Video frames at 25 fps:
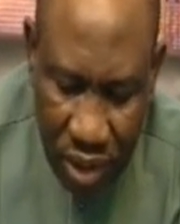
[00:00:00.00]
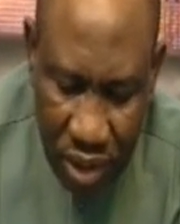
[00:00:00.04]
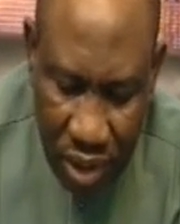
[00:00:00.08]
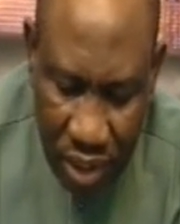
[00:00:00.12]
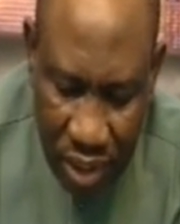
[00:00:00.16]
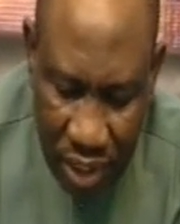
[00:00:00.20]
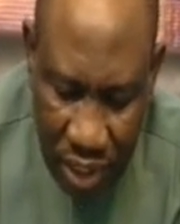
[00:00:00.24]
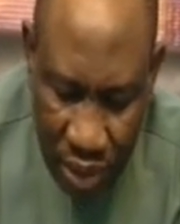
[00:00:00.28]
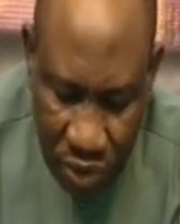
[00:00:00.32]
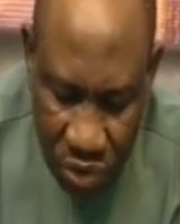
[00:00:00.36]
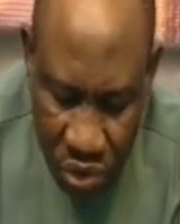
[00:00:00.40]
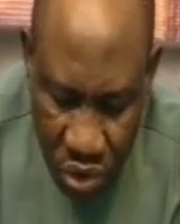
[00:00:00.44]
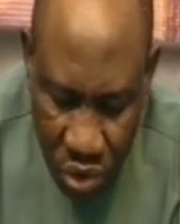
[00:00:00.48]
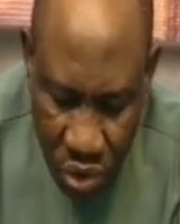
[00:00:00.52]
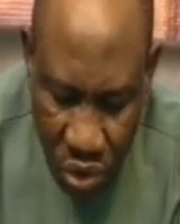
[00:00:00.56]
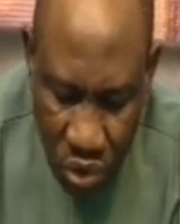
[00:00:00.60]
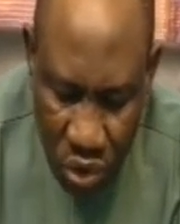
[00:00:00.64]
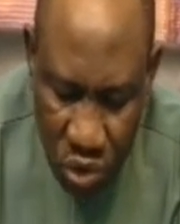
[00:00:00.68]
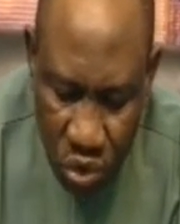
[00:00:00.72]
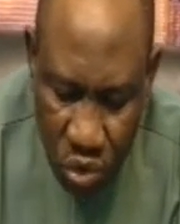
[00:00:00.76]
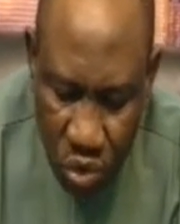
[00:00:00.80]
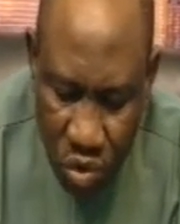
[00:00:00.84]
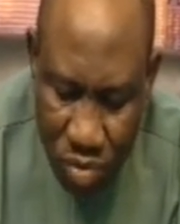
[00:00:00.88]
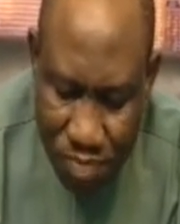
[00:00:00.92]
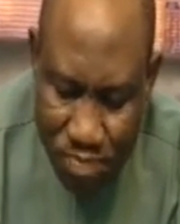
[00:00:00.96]
Now, those
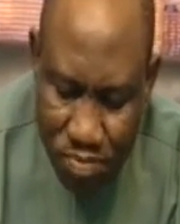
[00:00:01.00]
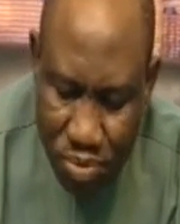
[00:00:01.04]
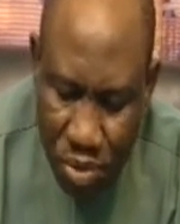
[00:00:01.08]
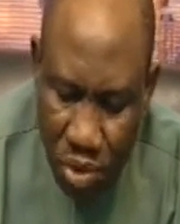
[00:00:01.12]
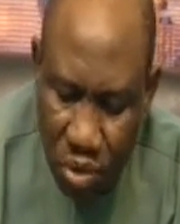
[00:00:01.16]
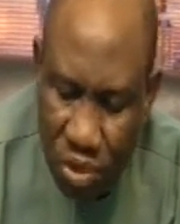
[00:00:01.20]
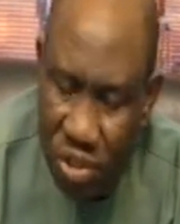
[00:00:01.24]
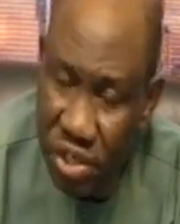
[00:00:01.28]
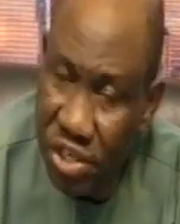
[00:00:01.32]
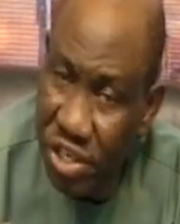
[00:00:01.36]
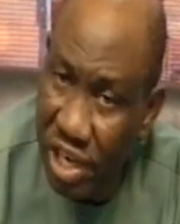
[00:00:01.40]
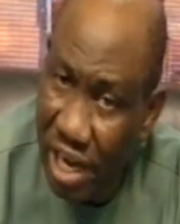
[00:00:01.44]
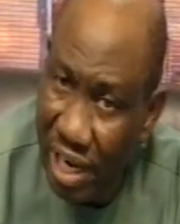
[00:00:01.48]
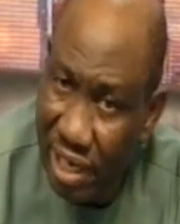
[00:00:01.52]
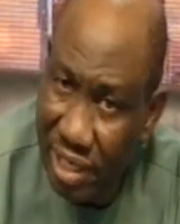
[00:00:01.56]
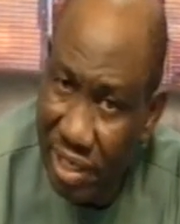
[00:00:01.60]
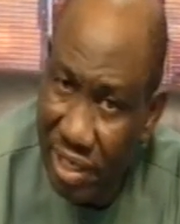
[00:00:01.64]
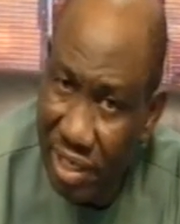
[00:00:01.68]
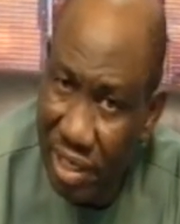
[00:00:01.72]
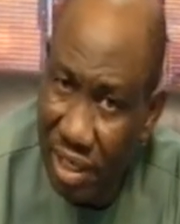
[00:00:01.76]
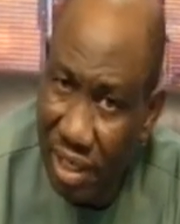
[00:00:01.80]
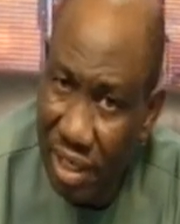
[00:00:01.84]
who project